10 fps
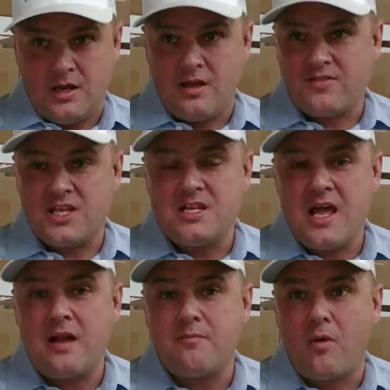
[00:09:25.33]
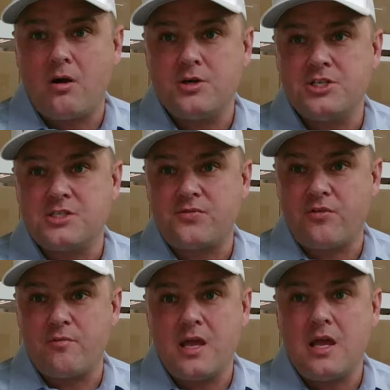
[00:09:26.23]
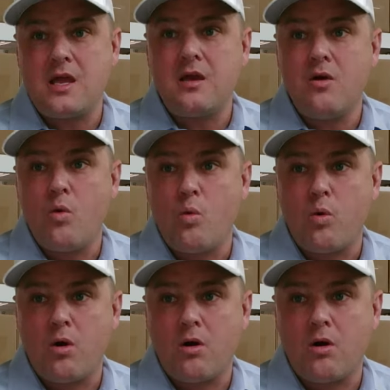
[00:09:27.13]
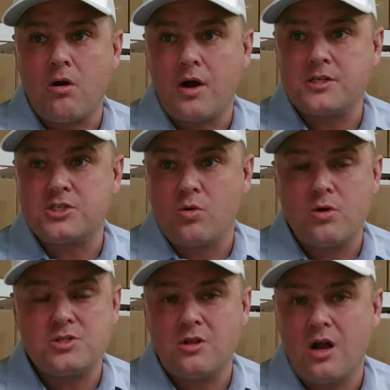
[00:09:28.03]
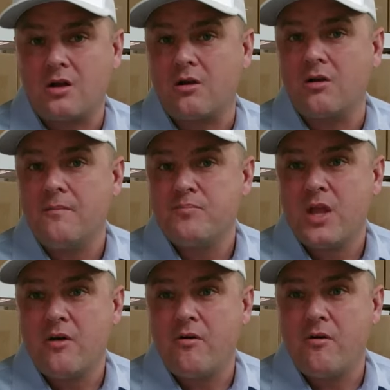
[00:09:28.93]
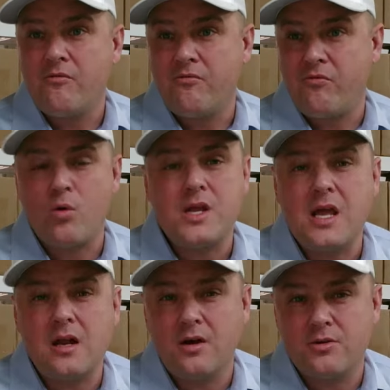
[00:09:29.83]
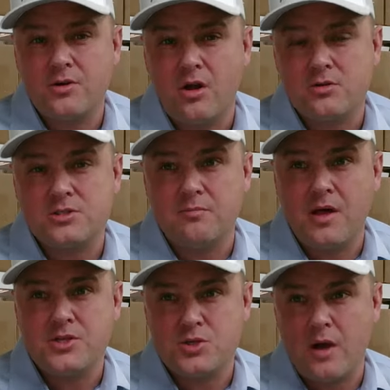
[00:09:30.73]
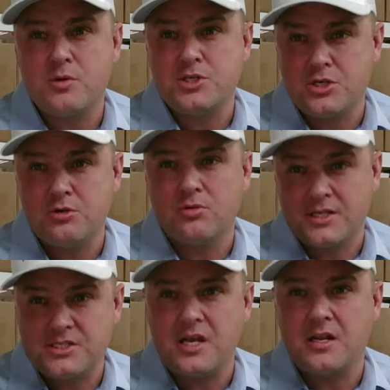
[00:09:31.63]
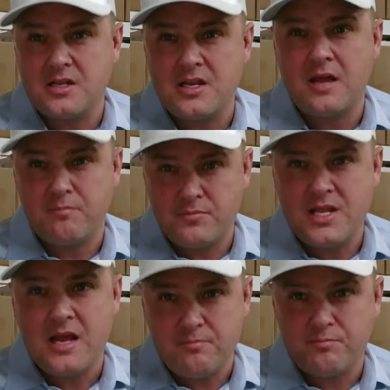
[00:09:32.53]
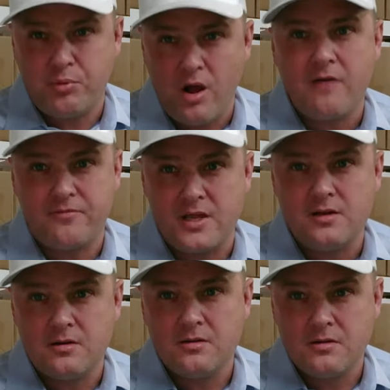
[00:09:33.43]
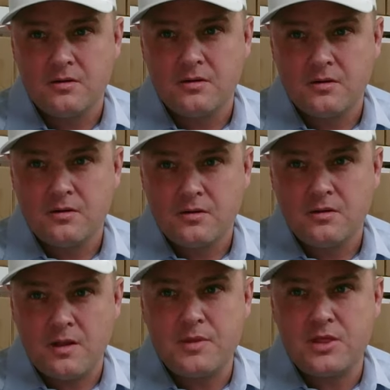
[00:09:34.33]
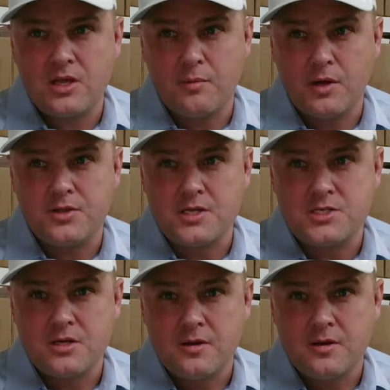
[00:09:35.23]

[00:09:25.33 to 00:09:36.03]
the net margins for me were on a storage locker $4,800 a month, so I would do, let's say, a net profit. Let me think about this.